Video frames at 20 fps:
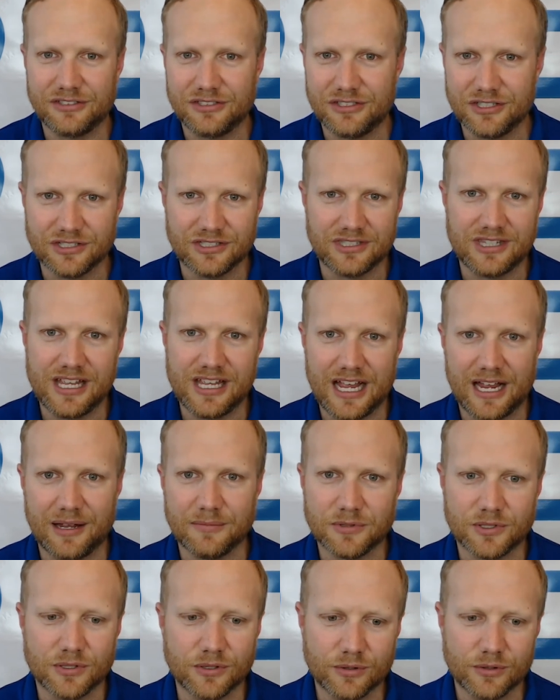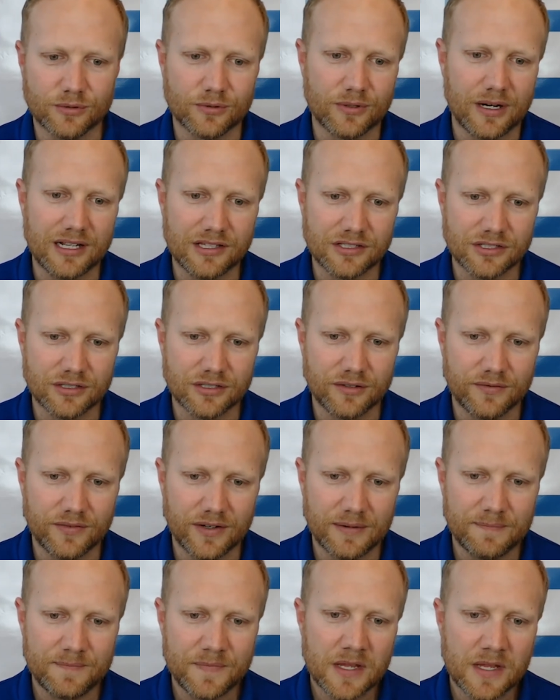just the absolute right
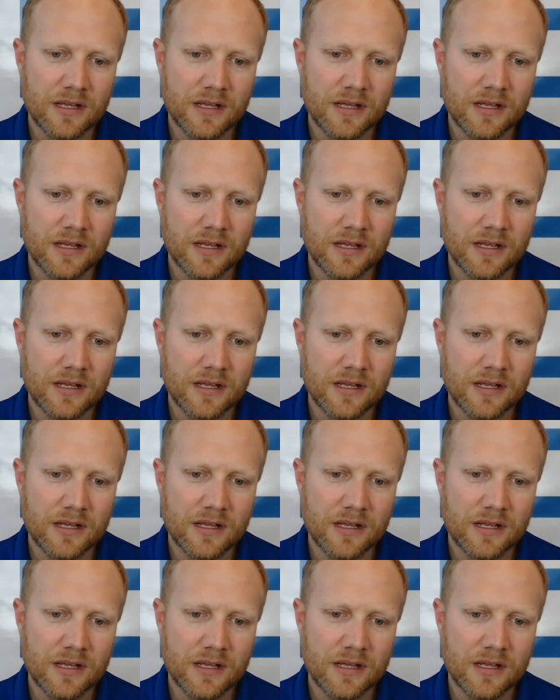survey.